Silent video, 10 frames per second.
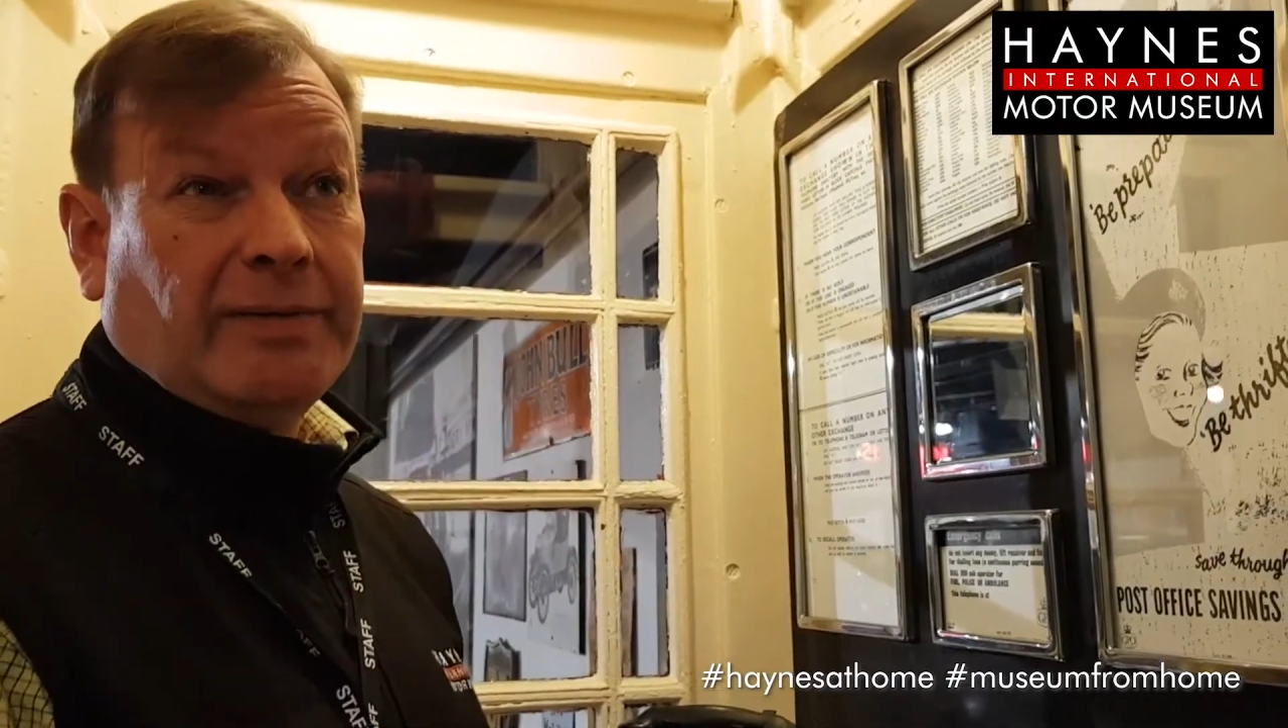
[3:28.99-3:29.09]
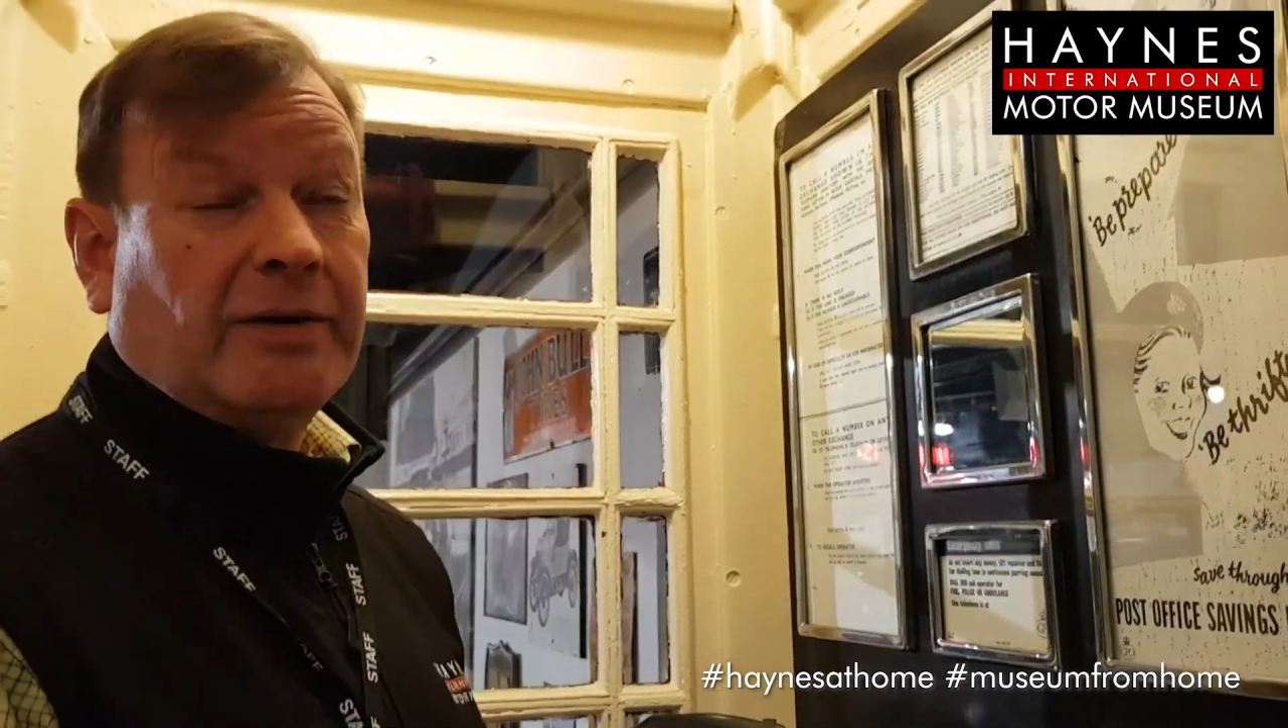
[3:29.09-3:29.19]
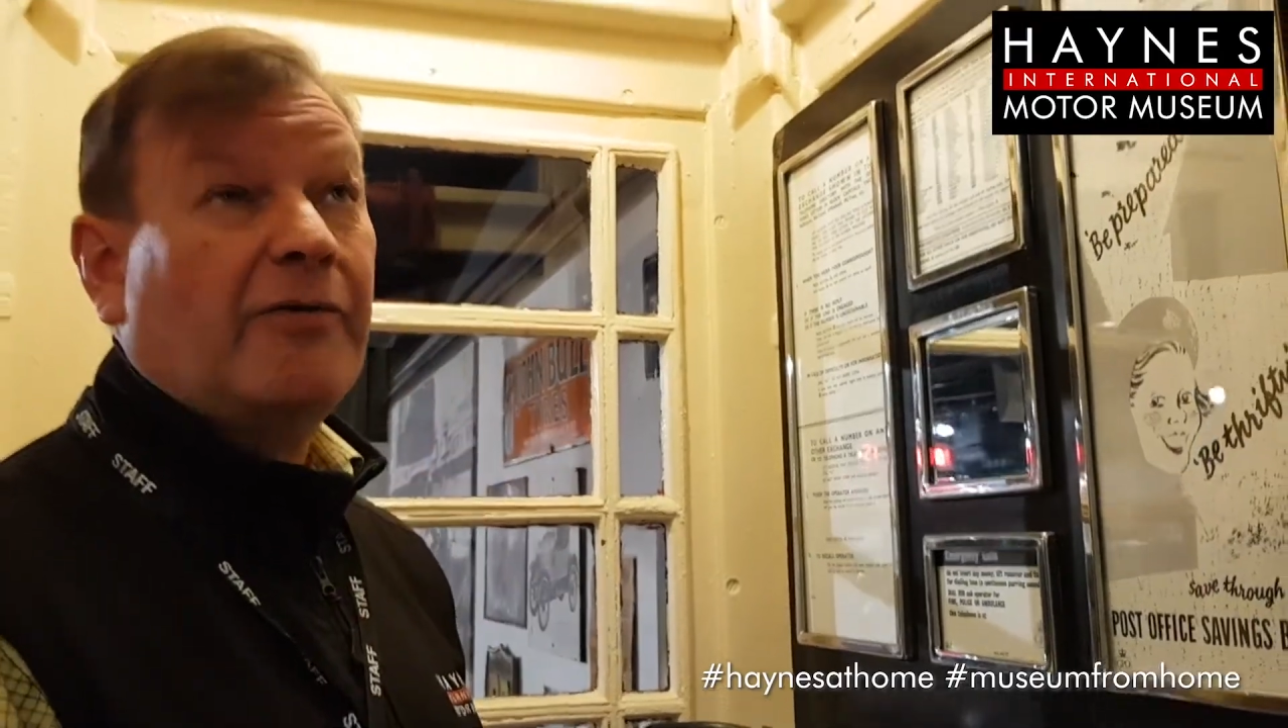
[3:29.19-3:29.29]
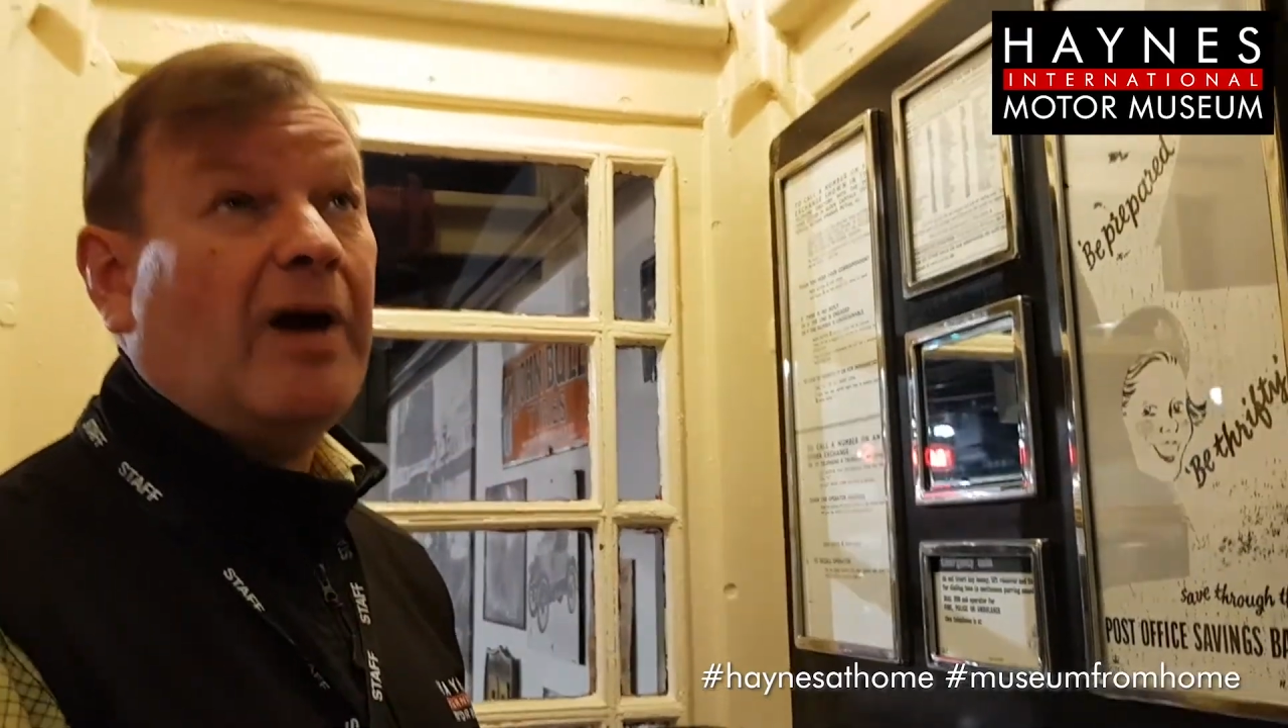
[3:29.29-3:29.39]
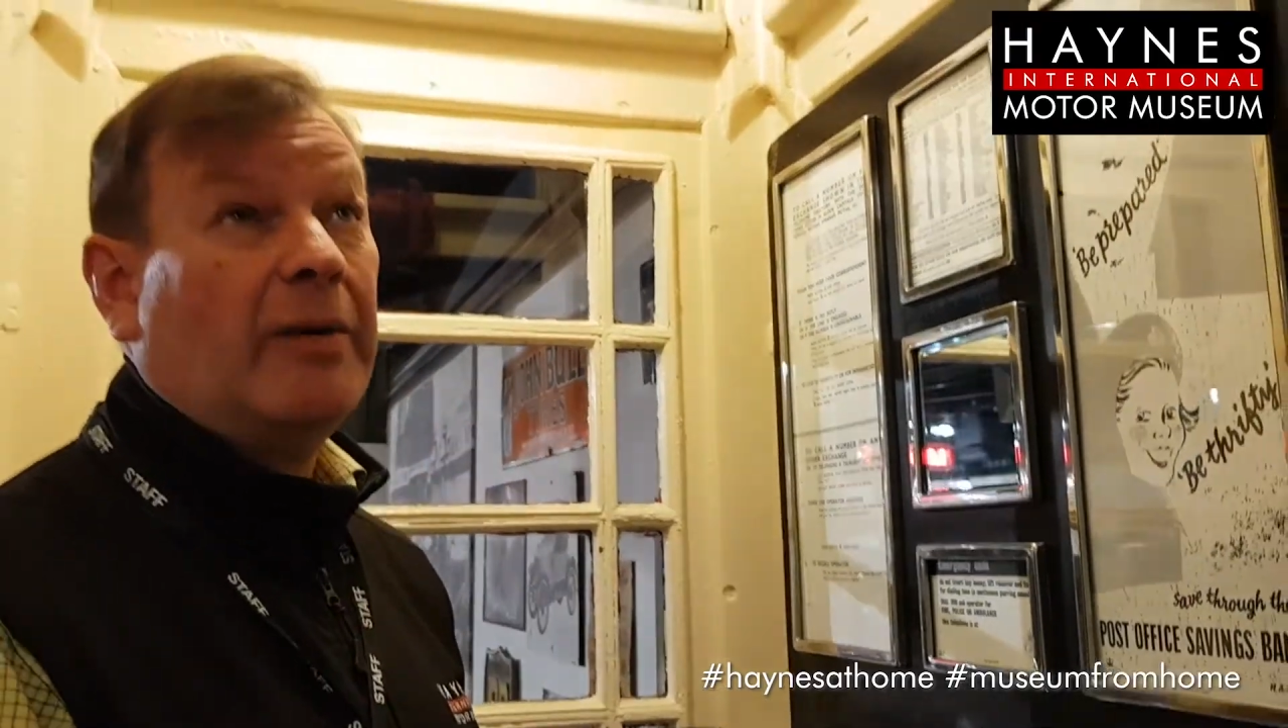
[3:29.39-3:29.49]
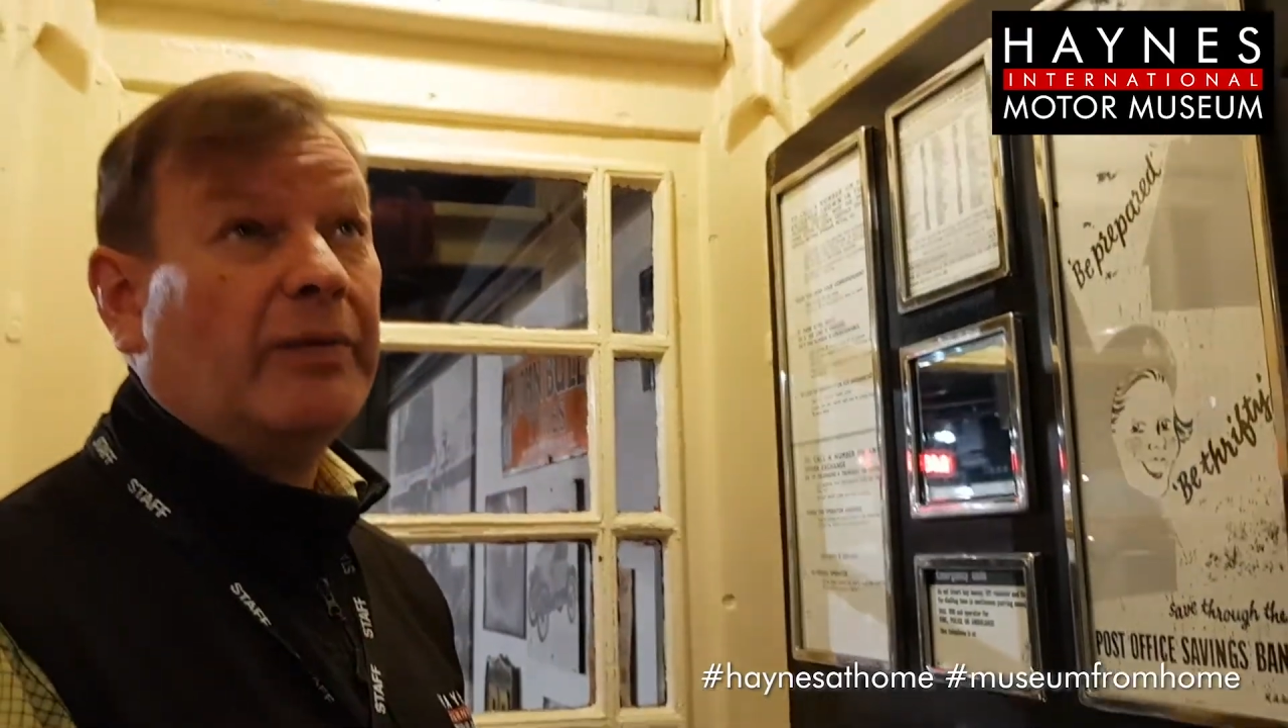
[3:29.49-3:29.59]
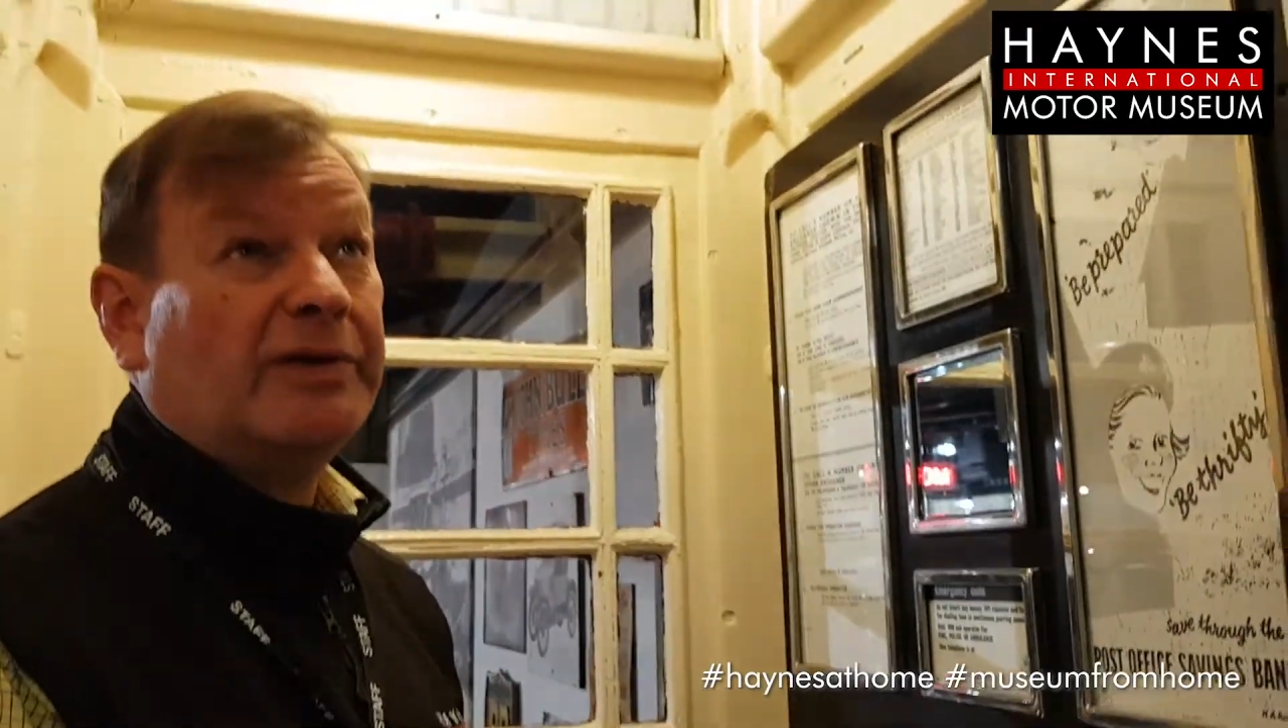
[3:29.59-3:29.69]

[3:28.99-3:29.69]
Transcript: the crown on the